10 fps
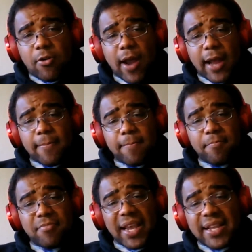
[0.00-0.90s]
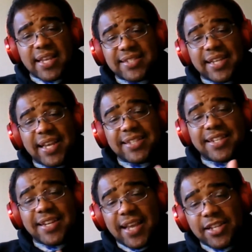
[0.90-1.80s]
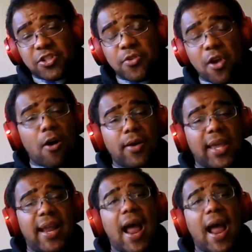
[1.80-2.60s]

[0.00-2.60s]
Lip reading: This is a Democrat. Like, this is an issue.